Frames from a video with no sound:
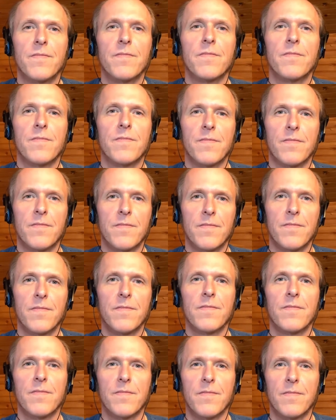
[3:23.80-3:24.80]
All
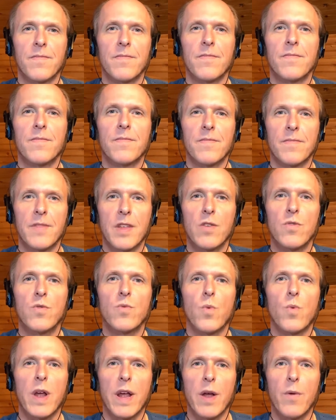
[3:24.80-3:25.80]
of these
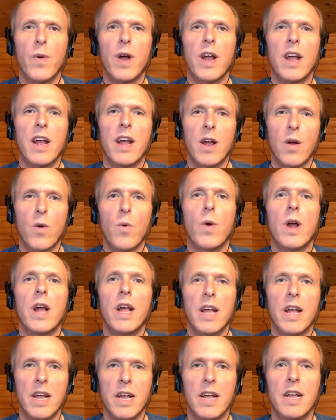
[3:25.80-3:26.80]
battles we
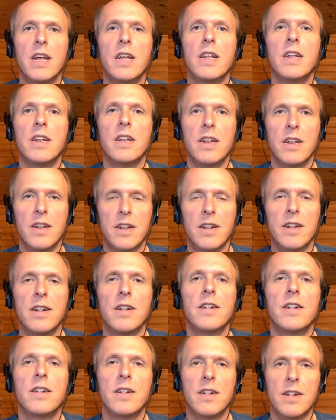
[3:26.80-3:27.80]
win.
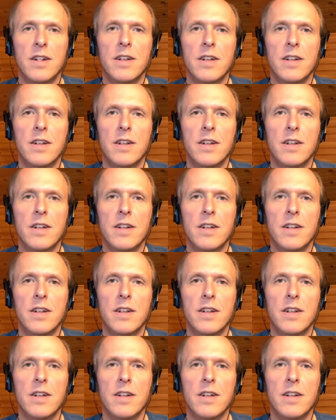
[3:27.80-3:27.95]
We